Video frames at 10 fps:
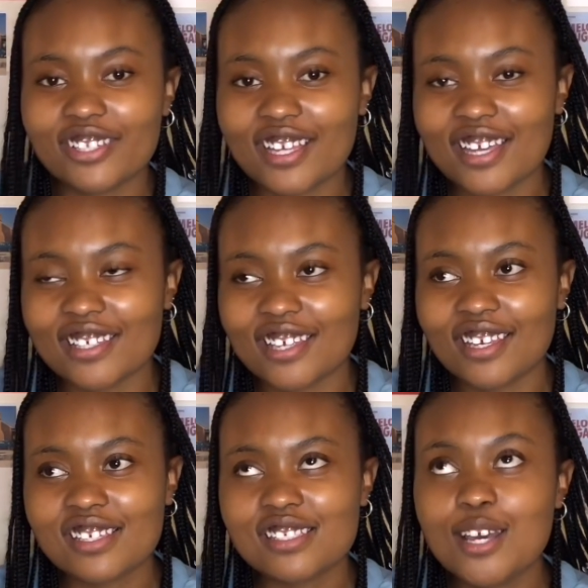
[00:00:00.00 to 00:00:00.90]
I
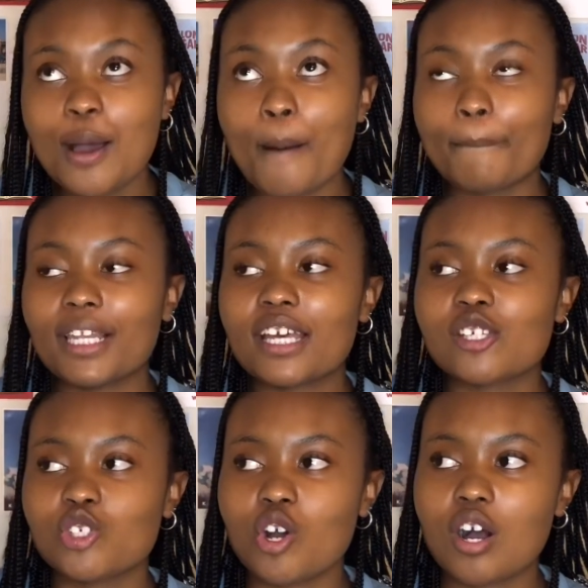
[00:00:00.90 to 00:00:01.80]
guess. But like,
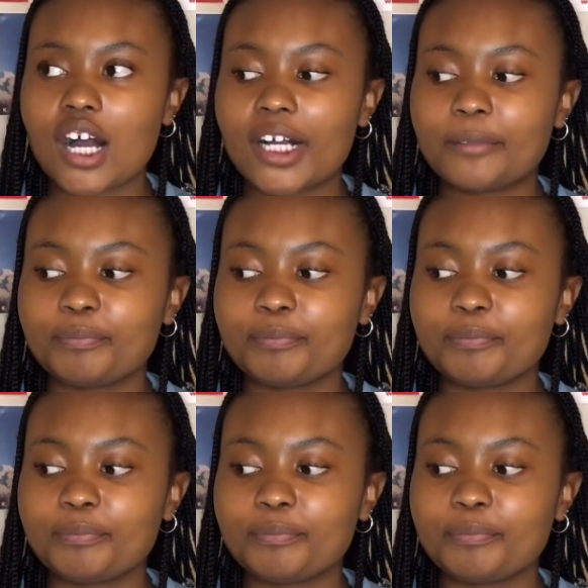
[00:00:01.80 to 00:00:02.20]
yeah,